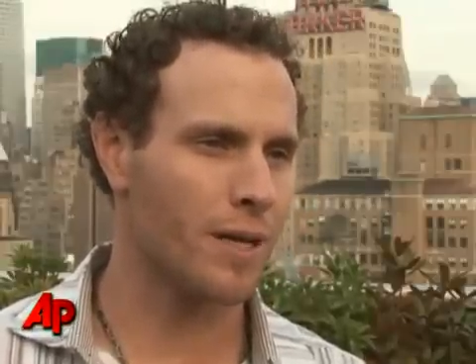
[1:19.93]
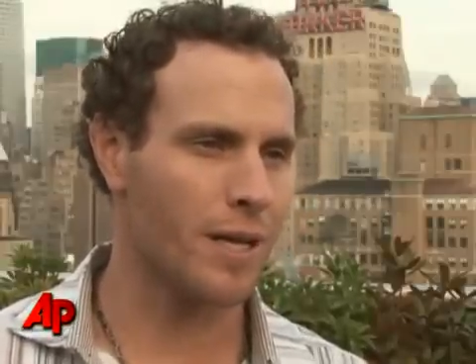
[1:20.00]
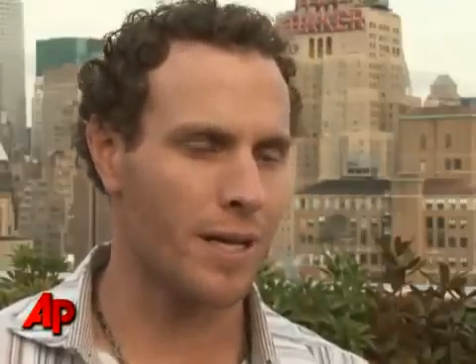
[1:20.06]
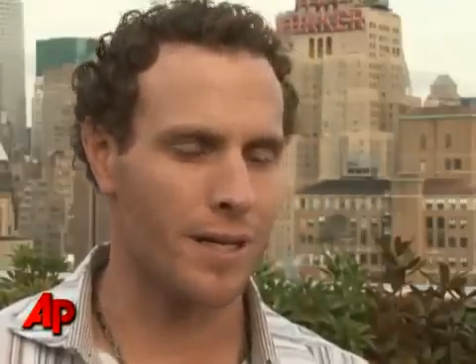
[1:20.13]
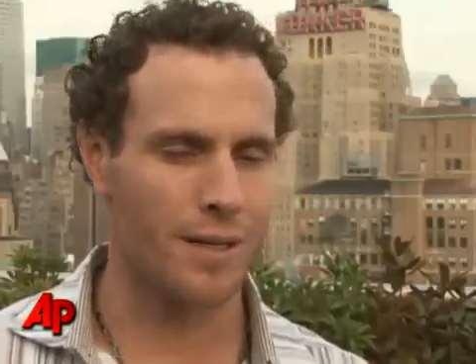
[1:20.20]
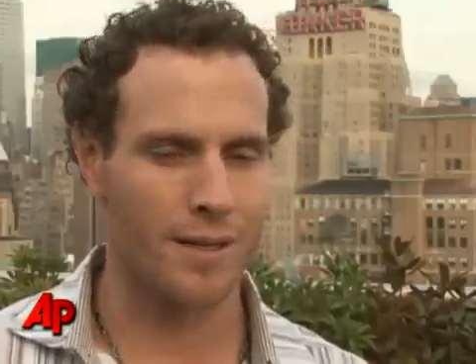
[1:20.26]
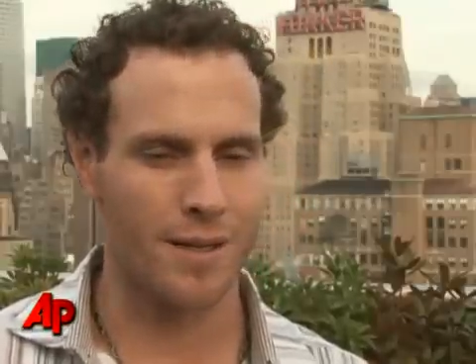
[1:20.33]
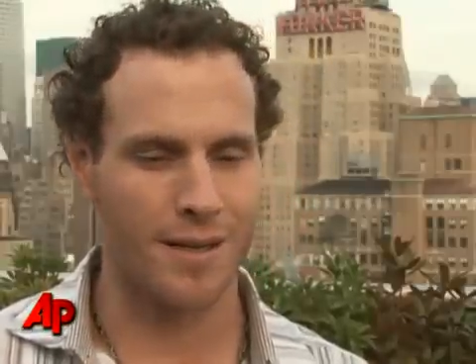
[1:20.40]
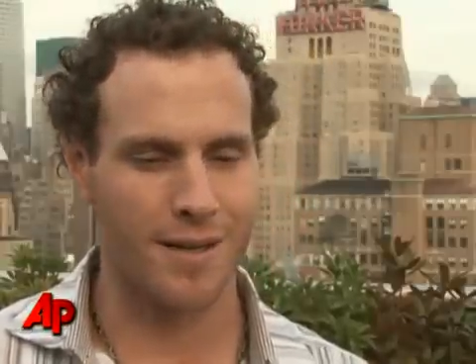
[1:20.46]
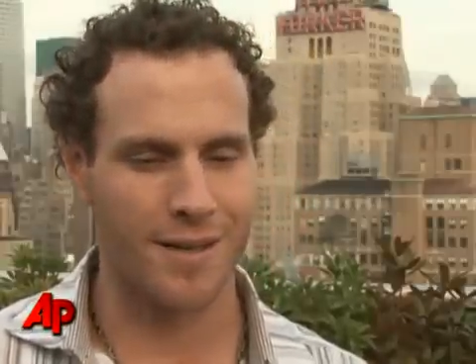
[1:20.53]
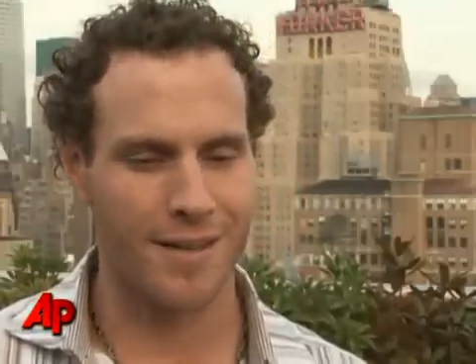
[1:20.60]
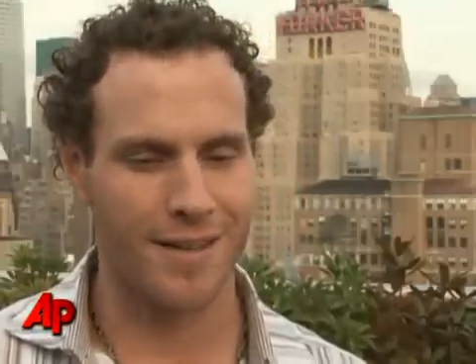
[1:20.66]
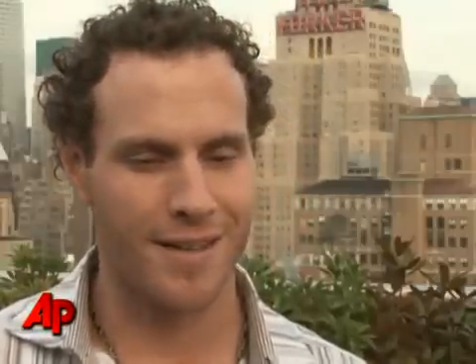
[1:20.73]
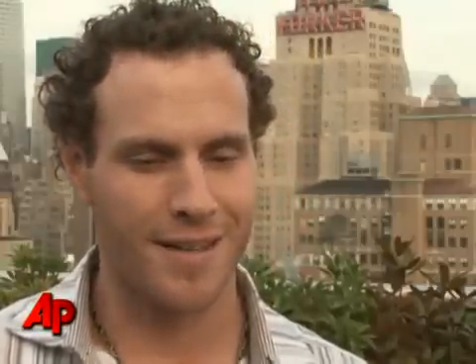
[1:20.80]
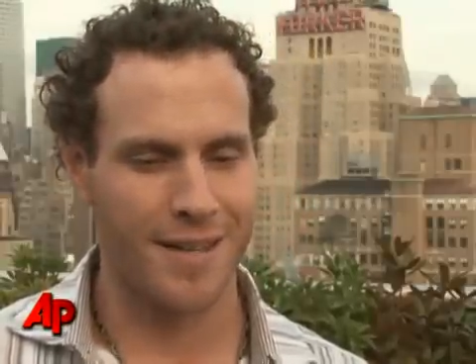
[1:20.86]
And
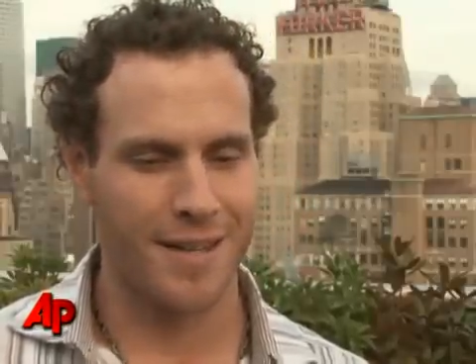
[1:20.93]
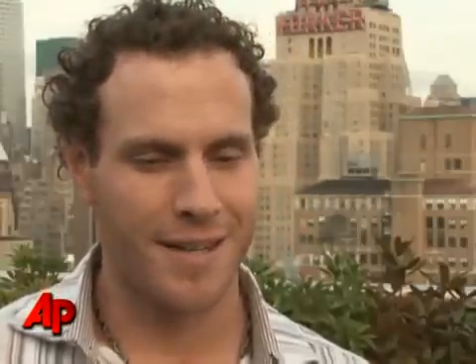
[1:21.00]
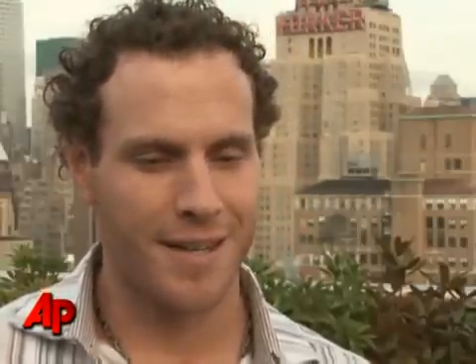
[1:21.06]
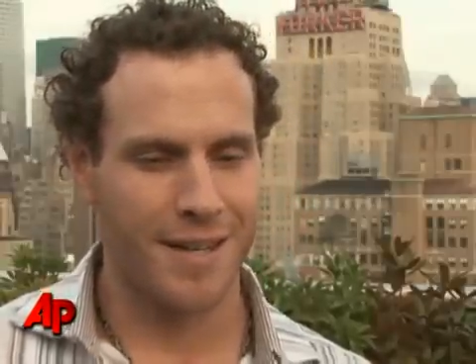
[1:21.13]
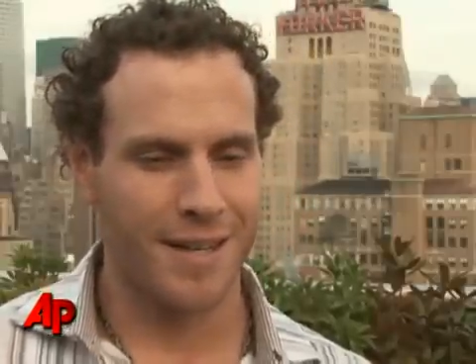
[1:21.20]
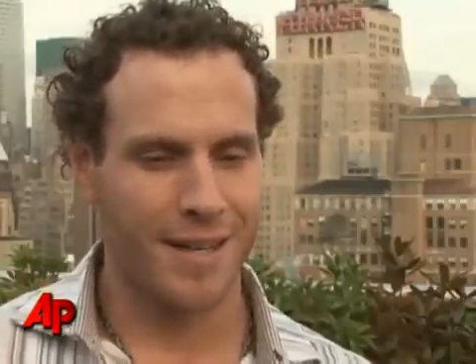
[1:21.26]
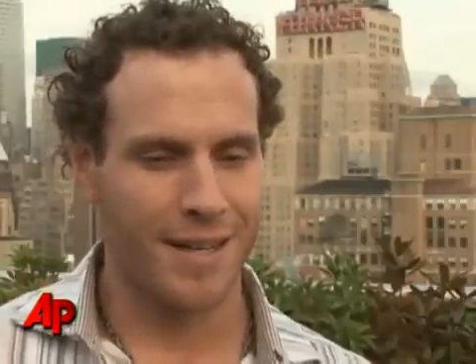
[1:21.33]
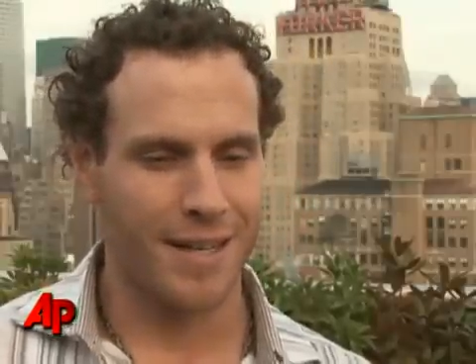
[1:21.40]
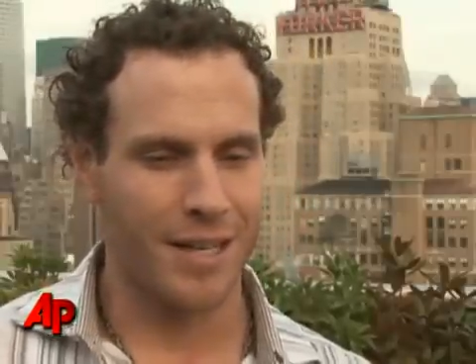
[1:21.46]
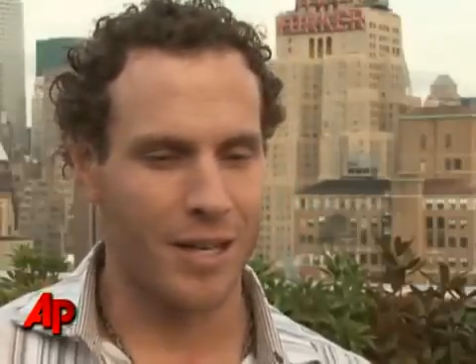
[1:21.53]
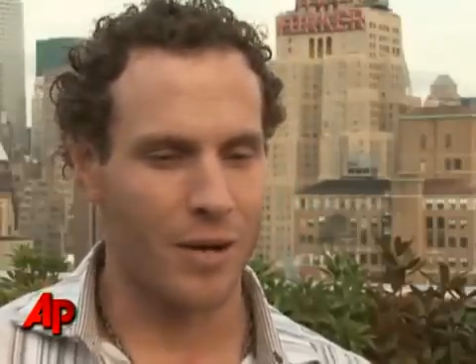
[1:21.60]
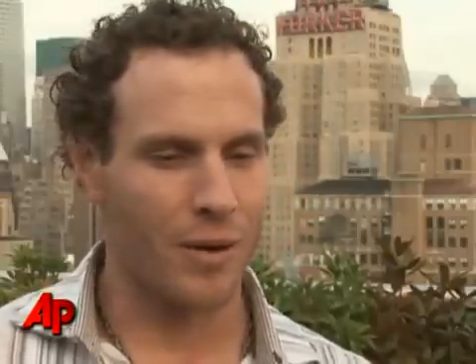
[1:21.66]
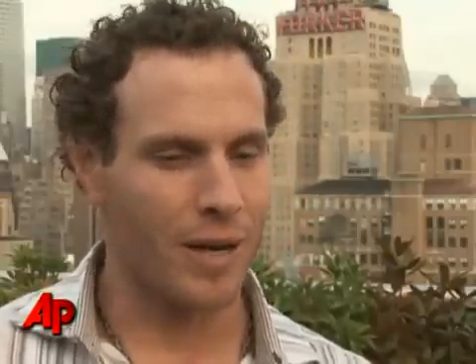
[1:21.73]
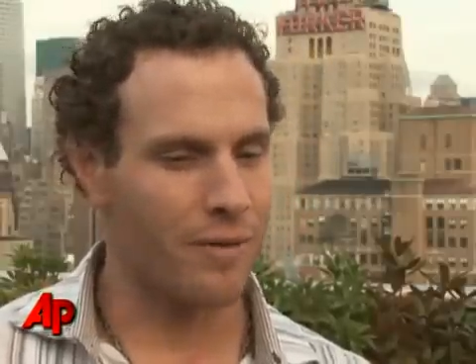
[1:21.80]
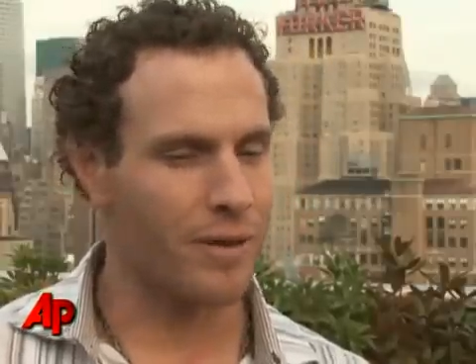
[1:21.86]

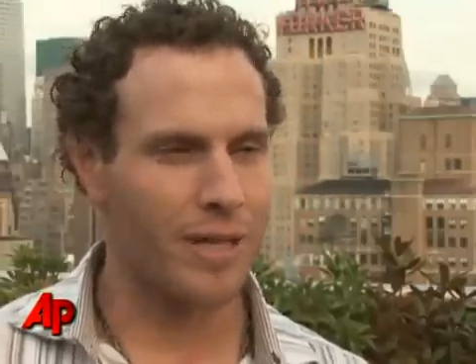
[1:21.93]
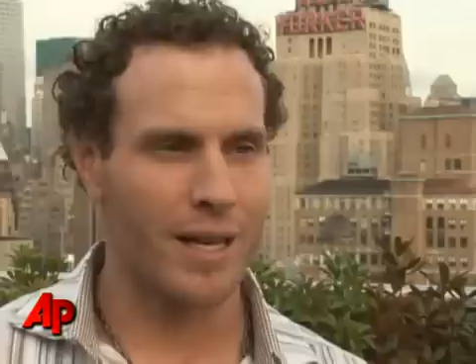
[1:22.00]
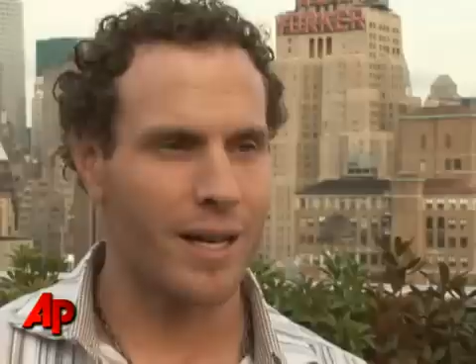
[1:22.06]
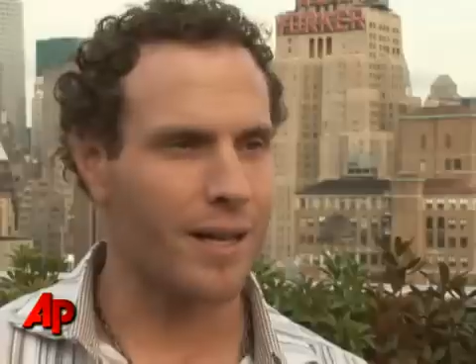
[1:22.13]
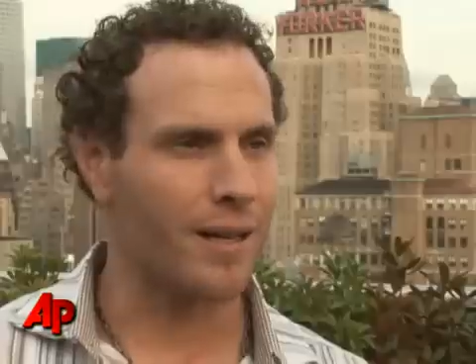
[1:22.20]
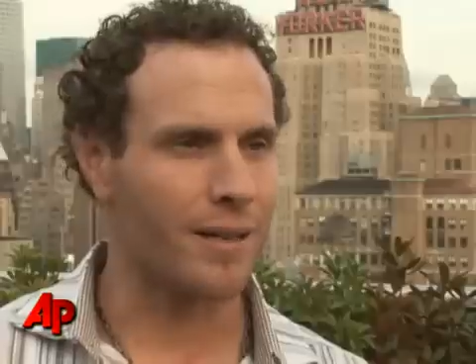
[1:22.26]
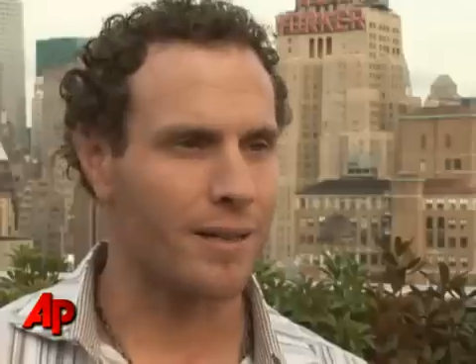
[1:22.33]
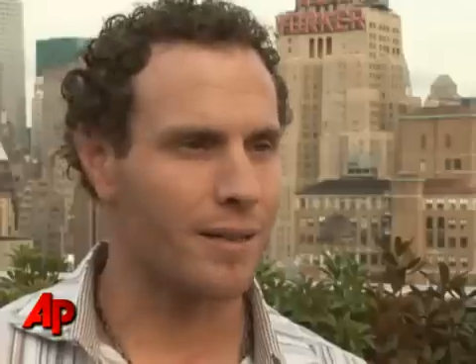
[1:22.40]
every day,